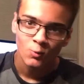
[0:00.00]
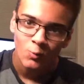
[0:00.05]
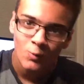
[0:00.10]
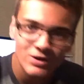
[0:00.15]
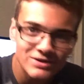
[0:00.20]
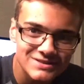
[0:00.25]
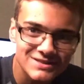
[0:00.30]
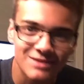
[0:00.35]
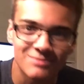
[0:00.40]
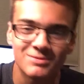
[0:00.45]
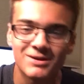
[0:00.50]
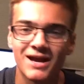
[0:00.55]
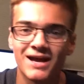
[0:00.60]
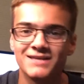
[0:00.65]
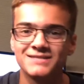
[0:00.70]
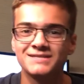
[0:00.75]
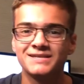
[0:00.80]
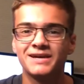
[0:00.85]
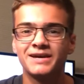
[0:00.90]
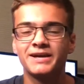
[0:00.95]
What's up
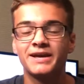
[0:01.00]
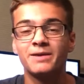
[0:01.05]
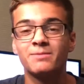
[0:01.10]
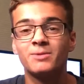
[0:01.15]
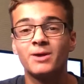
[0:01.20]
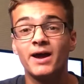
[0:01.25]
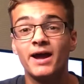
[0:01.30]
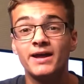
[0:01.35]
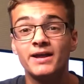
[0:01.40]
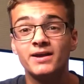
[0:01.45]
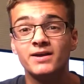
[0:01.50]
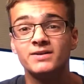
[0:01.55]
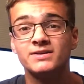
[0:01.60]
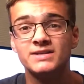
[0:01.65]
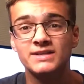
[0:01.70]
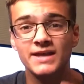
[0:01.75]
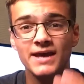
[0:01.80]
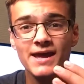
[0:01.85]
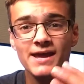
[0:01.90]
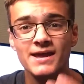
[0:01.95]
guys, Neon Gamer Guy here, and
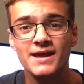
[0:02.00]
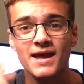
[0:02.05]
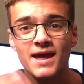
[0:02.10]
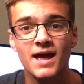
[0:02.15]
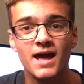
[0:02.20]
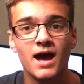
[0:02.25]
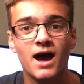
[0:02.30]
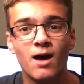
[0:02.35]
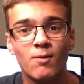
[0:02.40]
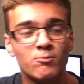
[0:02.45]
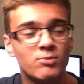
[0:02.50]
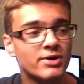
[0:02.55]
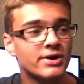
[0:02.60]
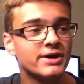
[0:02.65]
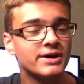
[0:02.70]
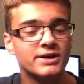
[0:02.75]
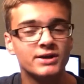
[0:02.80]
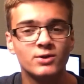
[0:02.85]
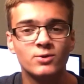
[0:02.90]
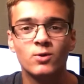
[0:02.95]
today I'm
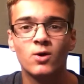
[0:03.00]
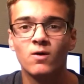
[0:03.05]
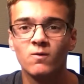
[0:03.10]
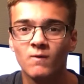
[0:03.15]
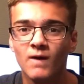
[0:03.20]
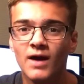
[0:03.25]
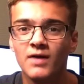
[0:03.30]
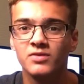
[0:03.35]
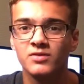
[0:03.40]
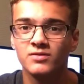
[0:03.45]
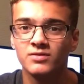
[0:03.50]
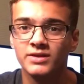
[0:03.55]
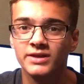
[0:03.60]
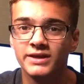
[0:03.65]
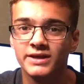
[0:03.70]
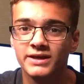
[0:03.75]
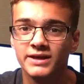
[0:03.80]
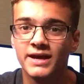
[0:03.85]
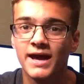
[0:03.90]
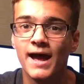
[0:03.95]
bringing you Around the
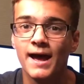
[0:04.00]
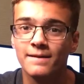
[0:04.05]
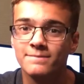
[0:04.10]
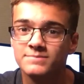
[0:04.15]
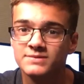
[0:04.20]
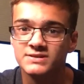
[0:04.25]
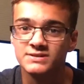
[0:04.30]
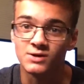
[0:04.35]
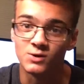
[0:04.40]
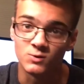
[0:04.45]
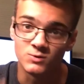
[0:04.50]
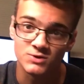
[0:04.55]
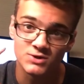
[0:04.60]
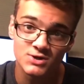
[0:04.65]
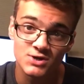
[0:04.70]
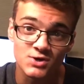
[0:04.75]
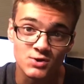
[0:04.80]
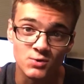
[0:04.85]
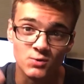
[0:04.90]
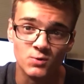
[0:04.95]
League episode
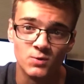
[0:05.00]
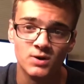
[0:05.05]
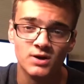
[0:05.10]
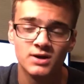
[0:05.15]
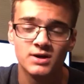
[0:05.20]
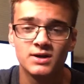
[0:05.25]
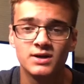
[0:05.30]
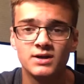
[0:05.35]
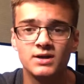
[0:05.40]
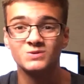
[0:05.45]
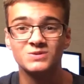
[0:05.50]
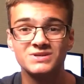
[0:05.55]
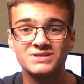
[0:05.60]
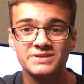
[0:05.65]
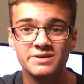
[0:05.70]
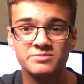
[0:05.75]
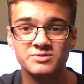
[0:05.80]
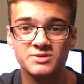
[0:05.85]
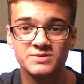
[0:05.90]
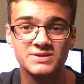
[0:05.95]
2. So in
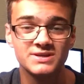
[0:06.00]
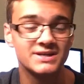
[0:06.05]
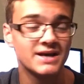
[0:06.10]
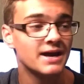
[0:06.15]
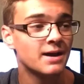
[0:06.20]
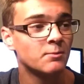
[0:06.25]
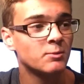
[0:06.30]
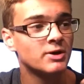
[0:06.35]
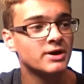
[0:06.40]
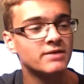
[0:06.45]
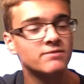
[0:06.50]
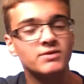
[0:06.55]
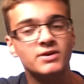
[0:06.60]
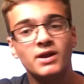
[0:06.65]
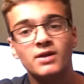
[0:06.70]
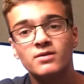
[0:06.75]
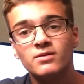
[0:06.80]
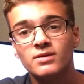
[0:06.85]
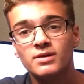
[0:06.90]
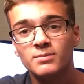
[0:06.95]
this episode today, I'm going to give you
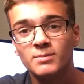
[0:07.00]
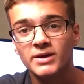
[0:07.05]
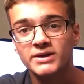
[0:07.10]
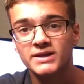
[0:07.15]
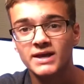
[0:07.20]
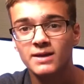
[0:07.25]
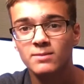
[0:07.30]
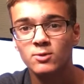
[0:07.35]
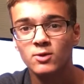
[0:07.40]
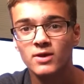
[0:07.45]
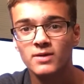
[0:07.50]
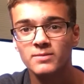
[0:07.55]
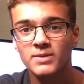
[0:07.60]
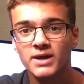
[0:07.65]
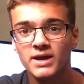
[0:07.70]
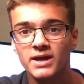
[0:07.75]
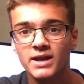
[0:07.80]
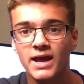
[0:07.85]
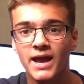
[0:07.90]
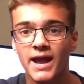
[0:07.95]
another look at my table I
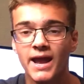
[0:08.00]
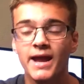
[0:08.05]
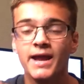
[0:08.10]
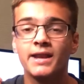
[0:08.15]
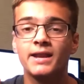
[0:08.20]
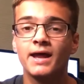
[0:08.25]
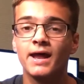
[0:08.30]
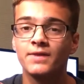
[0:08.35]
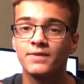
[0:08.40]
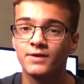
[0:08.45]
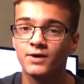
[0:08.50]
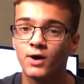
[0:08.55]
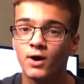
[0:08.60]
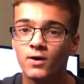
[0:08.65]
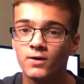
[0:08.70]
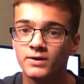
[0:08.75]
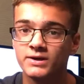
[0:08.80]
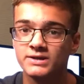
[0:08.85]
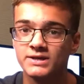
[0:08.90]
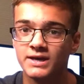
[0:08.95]
made and at the
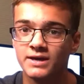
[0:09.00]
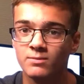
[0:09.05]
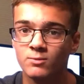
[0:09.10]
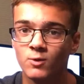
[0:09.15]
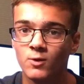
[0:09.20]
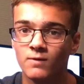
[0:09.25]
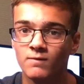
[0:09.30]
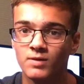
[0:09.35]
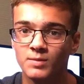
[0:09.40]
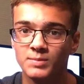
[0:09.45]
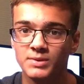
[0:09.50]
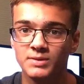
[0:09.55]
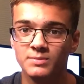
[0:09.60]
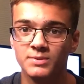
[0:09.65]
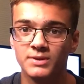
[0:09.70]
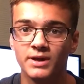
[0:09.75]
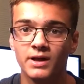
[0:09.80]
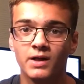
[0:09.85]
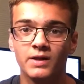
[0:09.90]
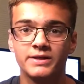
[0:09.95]
current table of the
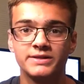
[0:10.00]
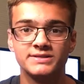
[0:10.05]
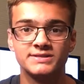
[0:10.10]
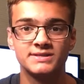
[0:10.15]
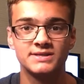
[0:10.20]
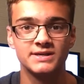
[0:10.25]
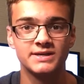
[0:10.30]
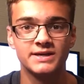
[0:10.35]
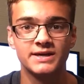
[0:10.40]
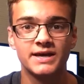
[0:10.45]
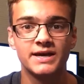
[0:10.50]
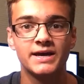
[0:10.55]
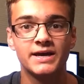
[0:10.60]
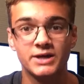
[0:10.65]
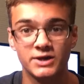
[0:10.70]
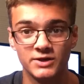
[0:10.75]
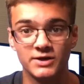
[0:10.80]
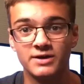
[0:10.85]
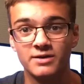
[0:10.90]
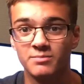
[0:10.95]
BPL and see, you
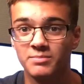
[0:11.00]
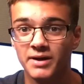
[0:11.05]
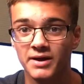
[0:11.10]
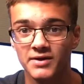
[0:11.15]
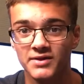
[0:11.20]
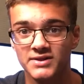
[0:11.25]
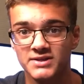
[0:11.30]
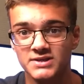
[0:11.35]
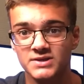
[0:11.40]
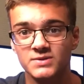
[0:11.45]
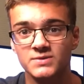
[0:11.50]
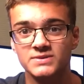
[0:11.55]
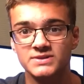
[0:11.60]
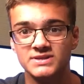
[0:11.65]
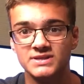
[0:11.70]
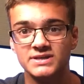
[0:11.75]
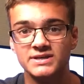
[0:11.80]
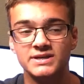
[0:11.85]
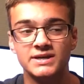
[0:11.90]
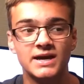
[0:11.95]
can compare the two and
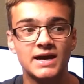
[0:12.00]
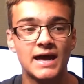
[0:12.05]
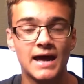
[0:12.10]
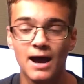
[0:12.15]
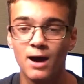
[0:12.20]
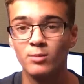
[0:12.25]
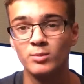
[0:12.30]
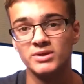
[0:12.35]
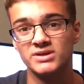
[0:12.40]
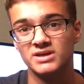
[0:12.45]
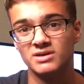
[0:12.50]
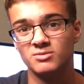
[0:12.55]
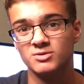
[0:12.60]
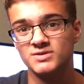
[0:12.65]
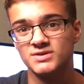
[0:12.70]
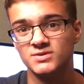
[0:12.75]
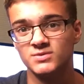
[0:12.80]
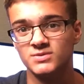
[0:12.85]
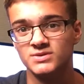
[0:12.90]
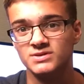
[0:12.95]
see how my table
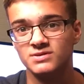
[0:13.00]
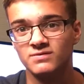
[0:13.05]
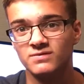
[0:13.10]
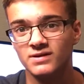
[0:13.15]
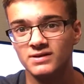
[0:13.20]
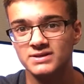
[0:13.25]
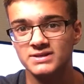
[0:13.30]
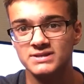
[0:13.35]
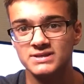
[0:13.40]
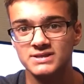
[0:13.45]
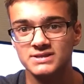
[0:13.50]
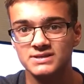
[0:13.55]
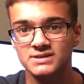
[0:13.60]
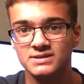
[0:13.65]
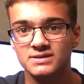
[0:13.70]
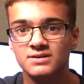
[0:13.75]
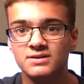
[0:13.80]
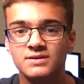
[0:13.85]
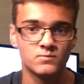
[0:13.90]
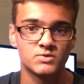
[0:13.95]
is doing so far this season.
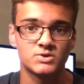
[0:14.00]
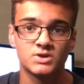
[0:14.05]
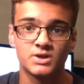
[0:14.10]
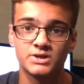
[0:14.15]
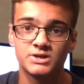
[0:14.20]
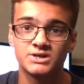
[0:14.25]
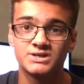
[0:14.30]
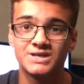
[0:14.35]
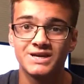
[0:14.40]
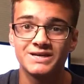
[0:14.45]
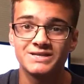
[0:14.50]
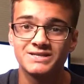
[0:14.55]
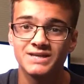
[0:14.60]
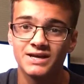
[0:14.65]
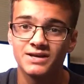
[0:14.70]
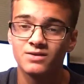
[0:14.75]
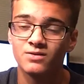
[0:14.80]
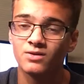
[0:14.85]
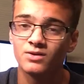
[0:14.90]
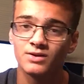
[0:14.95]
So let's just take a
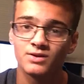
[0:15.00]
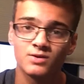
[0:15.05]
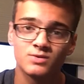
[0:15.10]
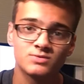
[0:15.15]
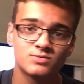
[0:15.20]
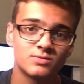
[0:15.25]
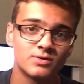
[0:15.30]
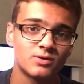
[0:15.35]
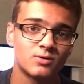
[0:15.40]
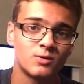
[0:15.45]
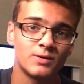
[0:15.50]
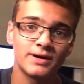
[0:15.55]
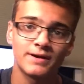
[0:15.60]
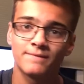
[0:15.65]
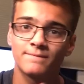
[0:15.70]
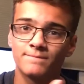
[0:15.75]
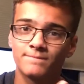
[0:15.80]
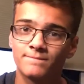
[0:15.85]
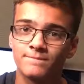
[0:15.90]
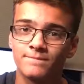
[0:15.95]
second to look at those real quick.